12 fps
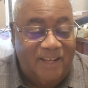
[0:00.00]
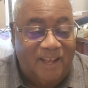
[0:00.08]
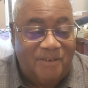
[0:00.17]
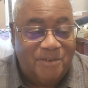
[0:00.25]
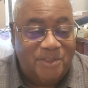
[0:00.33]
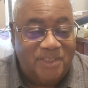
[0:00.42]

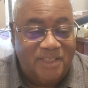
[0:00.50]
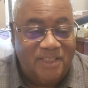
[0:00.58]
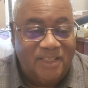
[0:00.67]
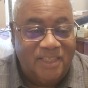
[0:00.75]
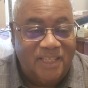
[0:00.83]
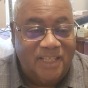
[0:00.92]
I was sitting
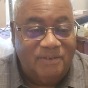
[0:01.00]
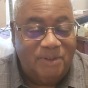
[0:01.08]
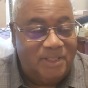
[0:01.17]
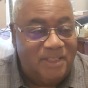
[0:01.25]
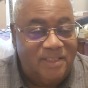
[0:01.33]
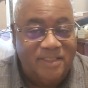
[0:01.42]
there thinking,
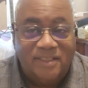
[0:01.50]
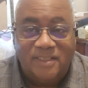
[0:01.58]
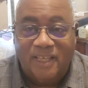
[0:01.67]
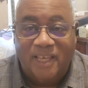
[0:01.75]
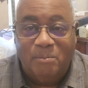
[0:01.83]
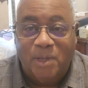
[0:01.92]
well, this
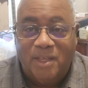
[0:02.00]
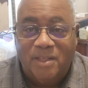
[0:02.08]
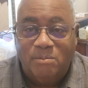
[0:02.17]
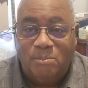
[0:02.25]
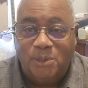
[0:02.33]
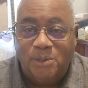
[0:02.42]
just came out of
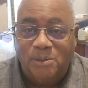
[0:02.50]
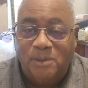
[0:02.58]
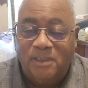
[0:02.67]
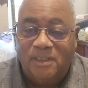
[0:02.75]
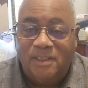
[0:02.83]
the blue.